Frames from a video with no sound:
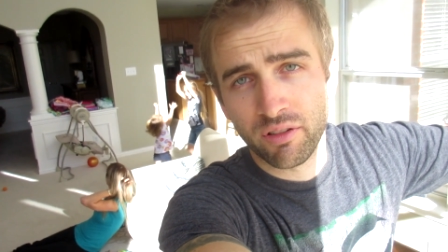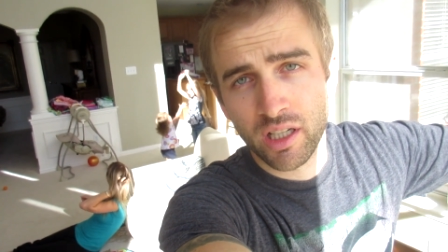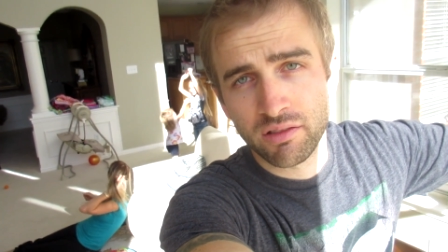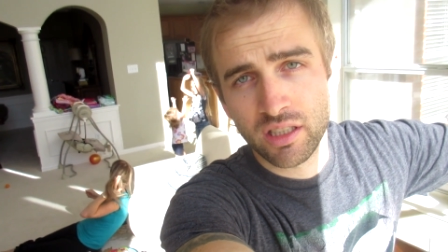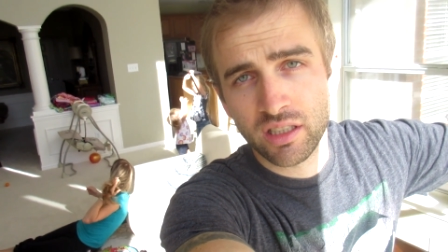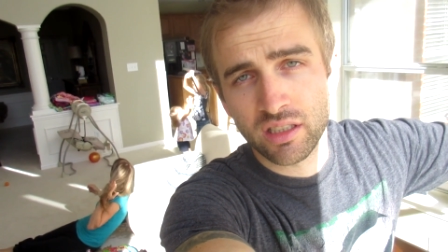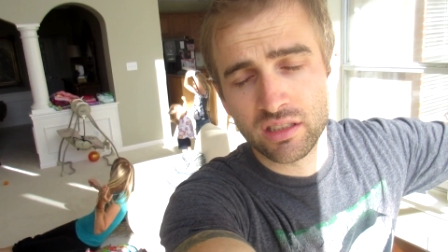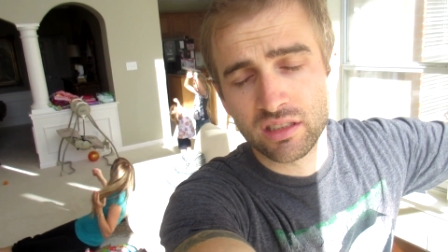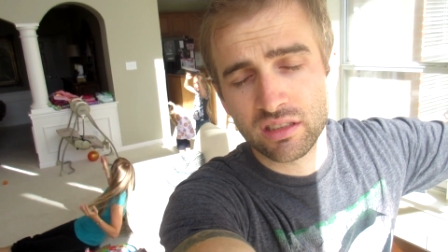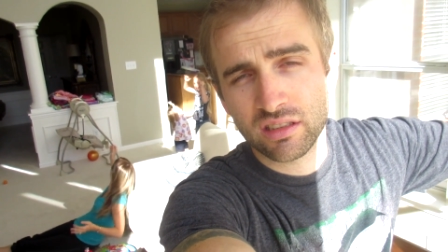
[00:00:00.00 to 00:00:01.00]
five kids.
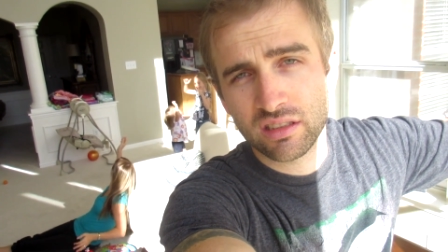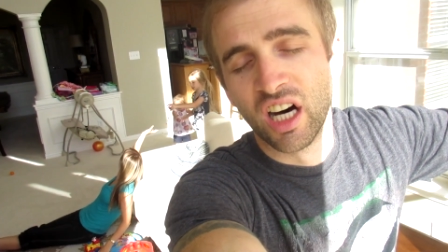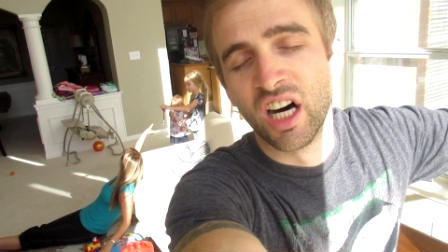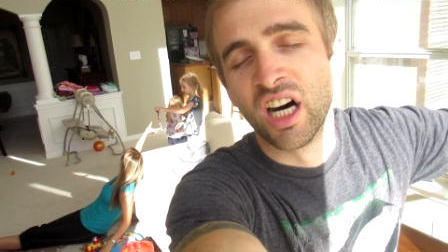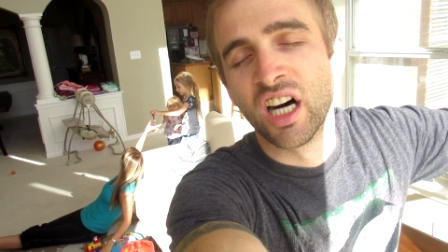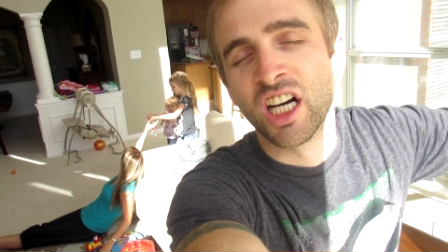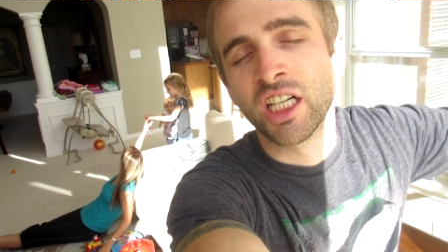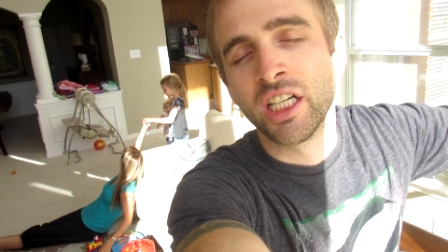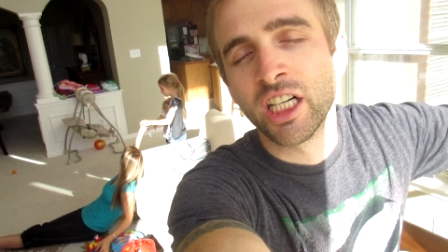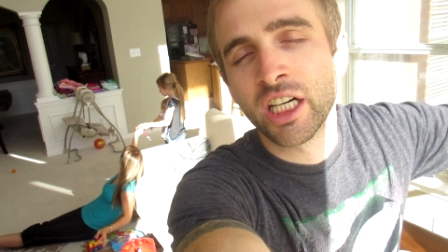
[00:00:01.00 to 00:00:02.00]
Oh,
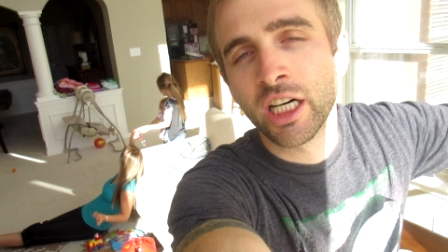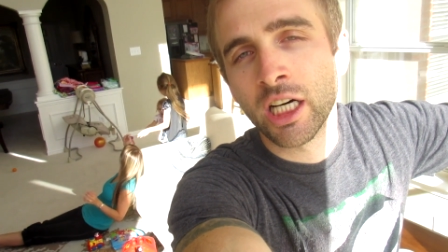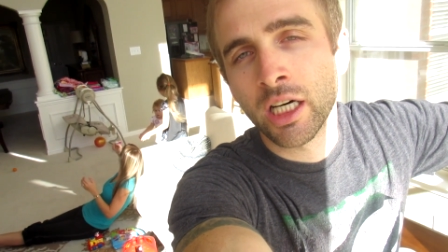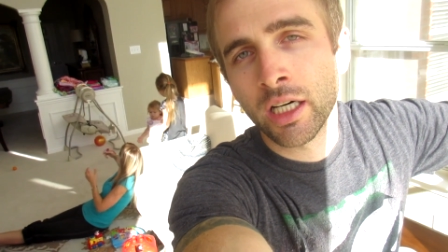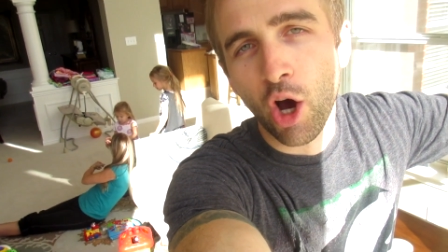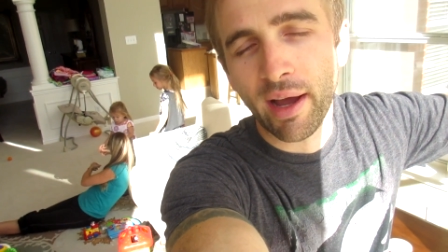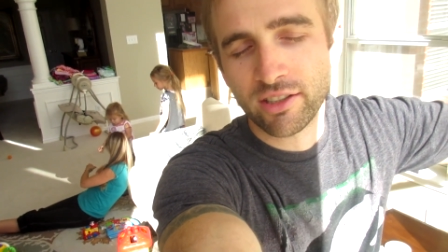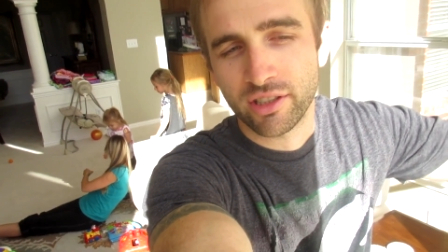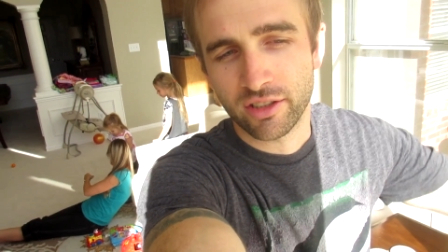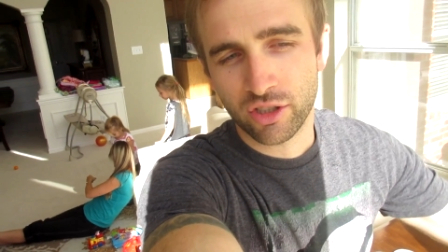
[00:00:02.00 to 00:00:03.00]
good. No,
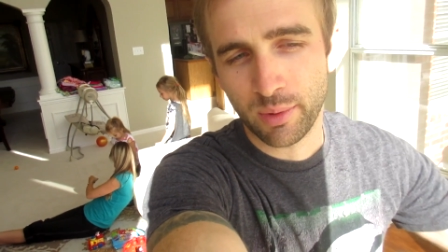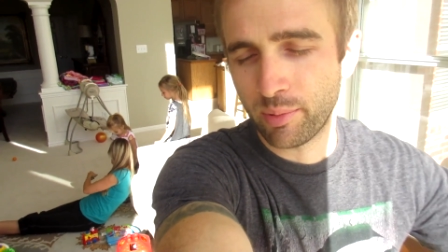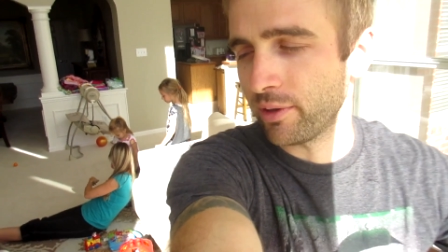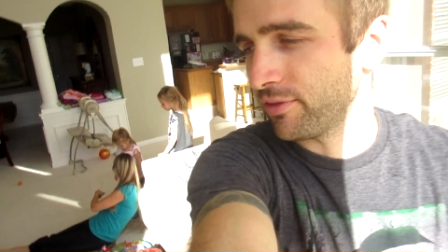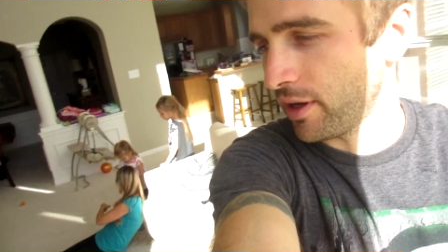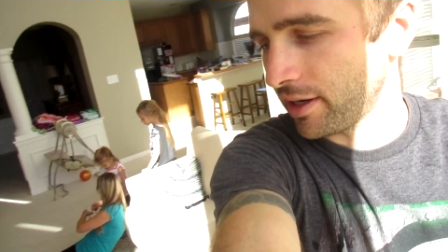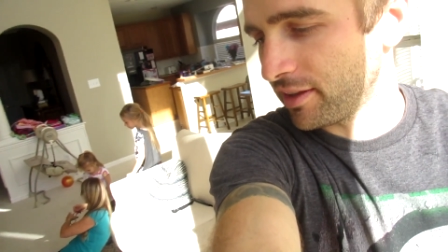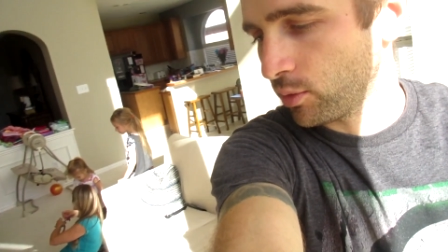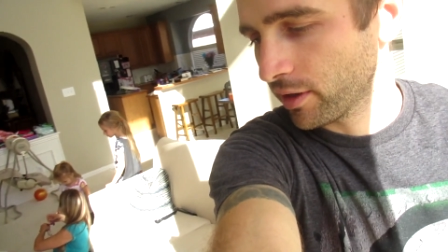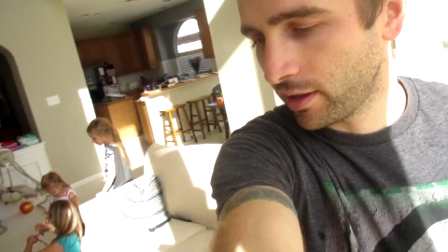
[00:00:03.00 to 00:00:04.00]
actually it should be pretty fun. I
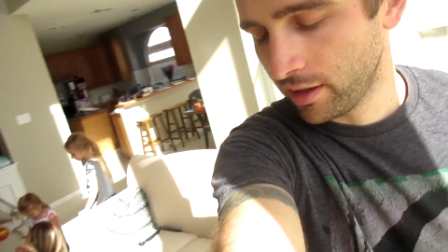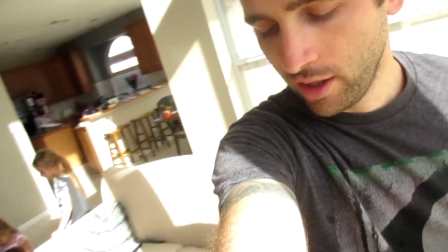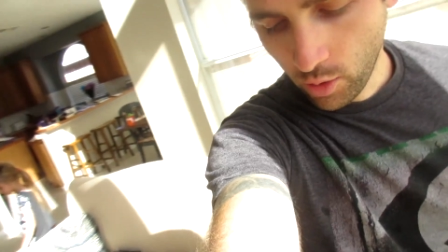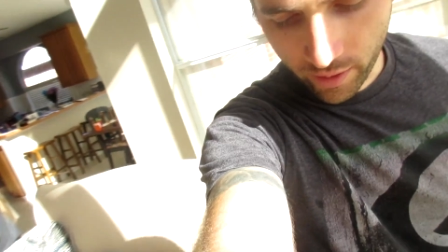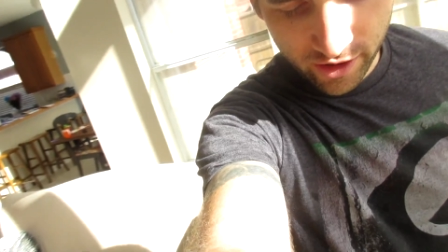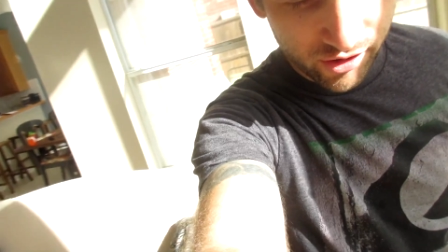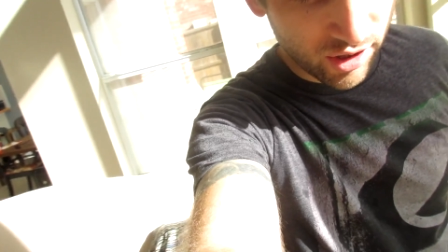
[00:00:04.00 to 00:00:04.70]
think we're gonna we're gonna do